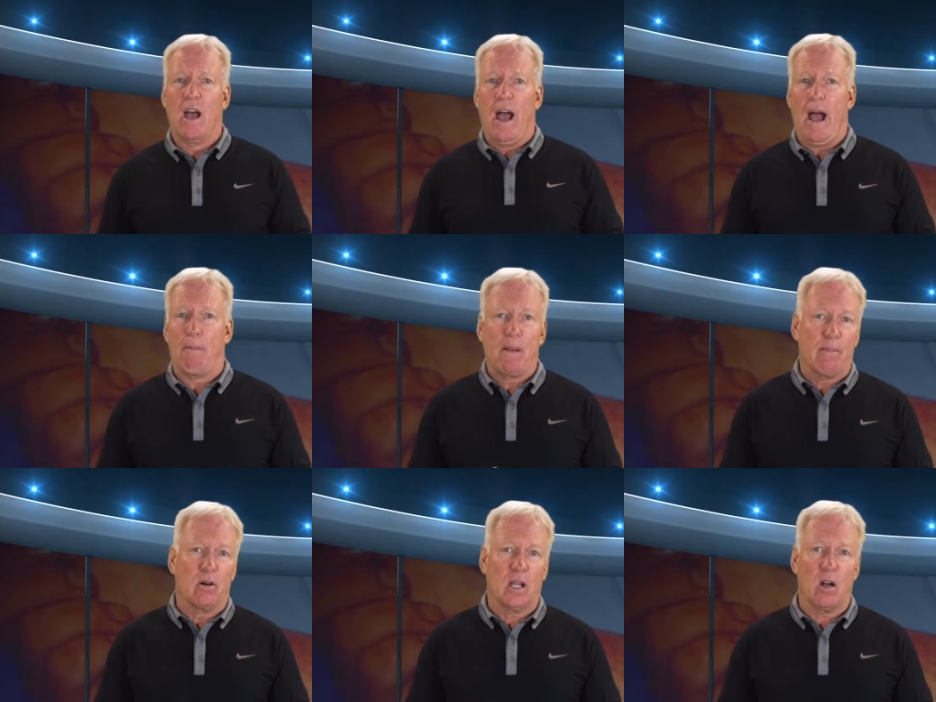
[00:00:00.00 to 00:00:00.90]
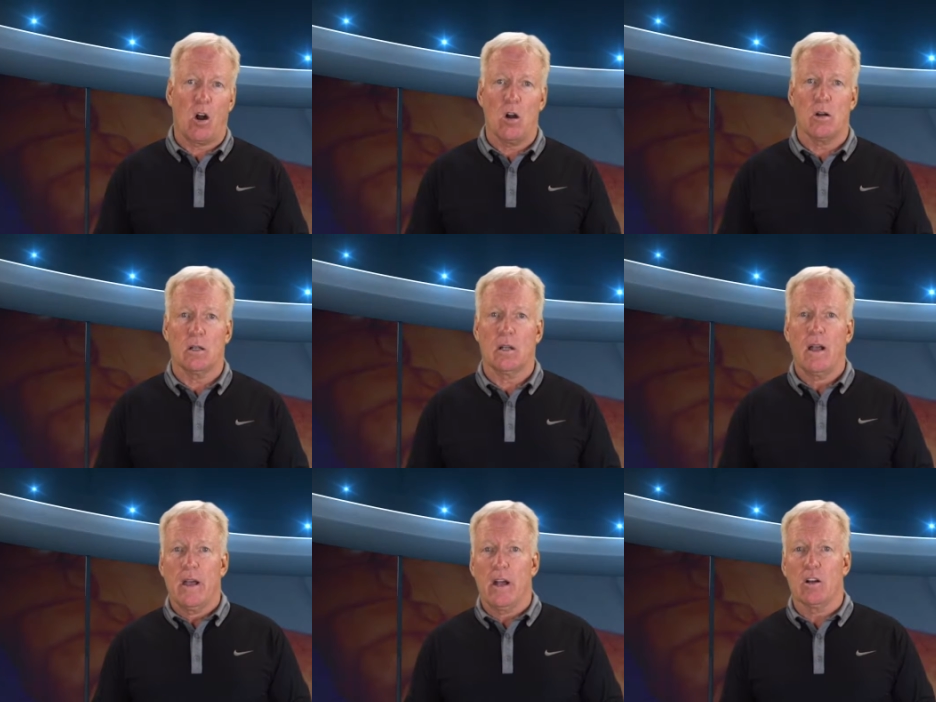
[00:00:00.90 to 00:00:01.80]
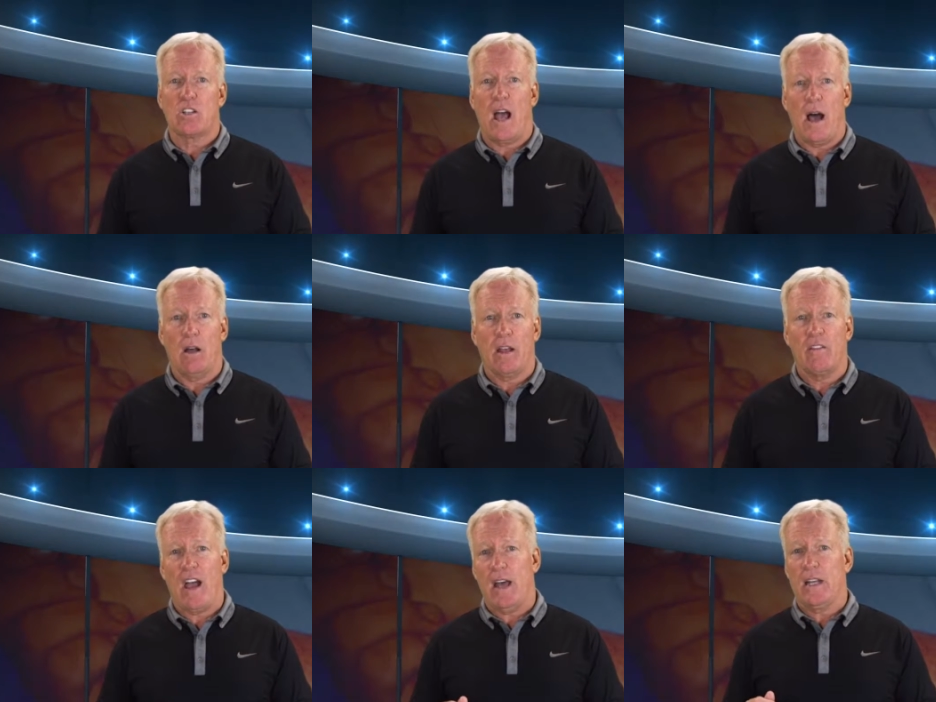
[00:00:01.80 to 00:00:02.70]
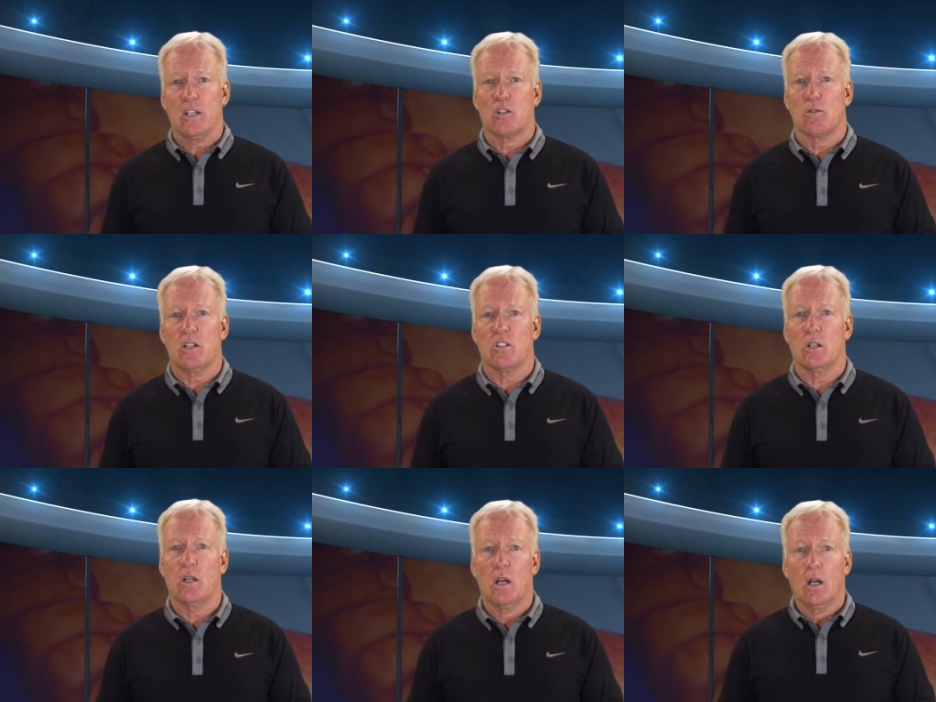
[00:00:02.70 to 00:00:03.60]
how people get hurt, and here's how they've had injuries. And